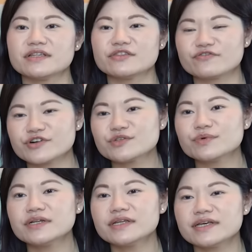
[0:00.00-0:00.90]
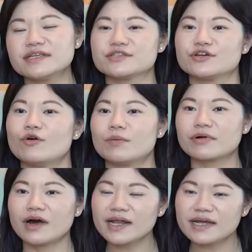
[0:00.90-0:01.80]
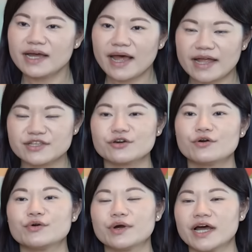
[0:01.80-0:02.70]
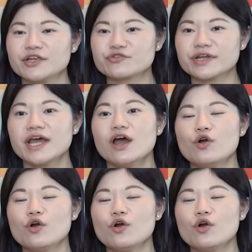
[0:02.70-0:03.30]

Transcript: The first one is to go abroad and to go to a country